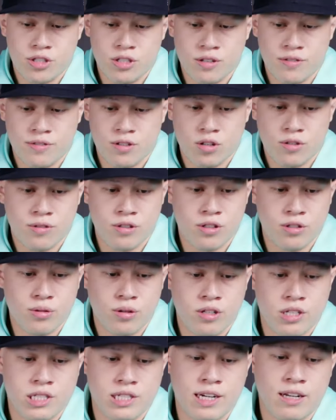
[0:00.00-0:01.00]
shift over
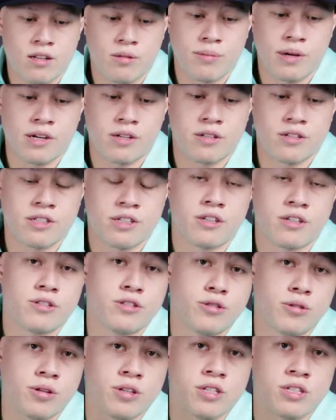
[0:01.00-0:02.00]
to our Seattle Mariners here,
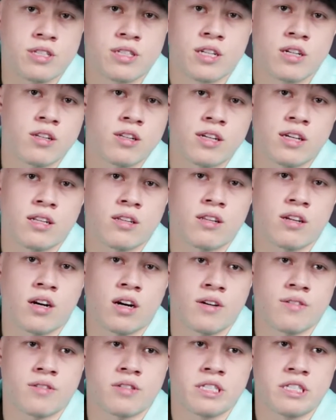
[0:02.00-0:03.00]
who are still in the
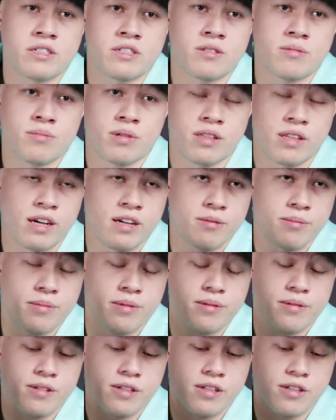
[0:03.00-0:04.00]
offseason, but that,
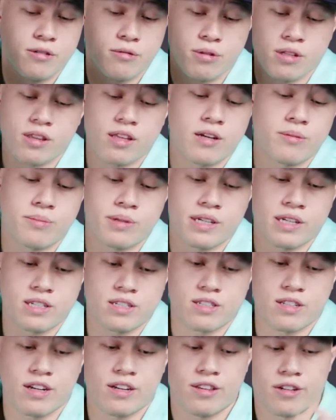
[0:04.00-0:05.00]
you know, with that being
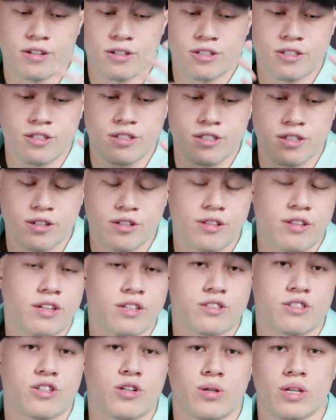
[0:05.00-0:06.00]
said, there's still
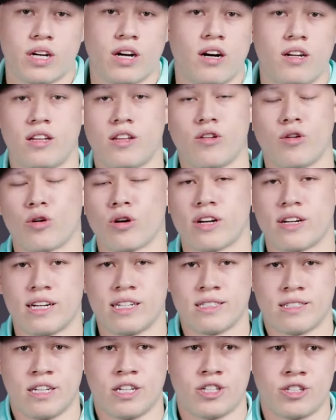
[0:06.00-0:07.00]
things going on in the
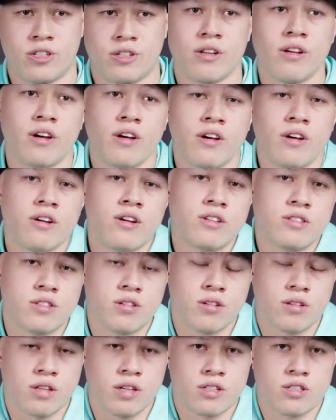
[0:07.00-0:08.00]
organization,
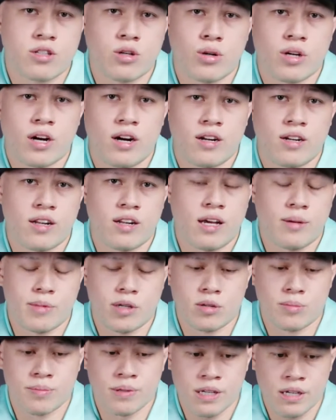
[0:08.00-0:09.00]
still things going on in
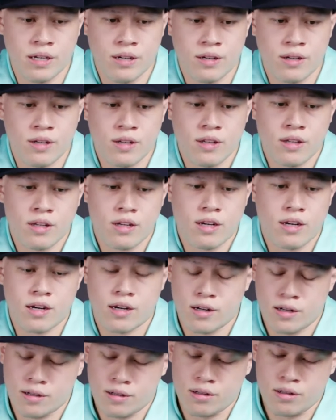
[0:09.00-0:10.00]
MLB.
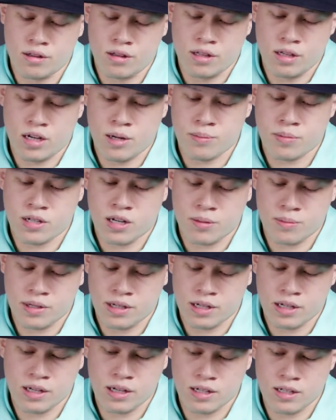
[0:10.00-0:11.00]
The
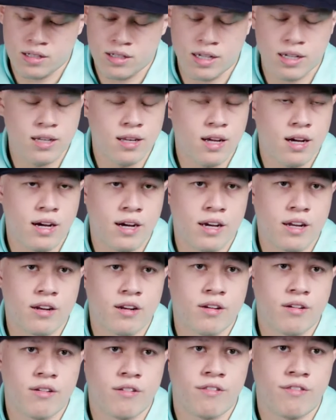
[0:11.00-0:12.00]
upcoming
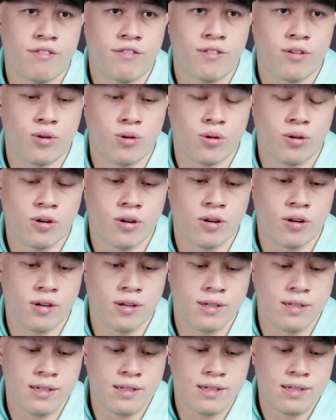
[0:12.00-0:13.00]
deadline
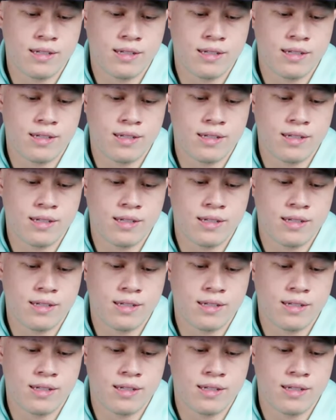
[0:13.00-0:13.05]
for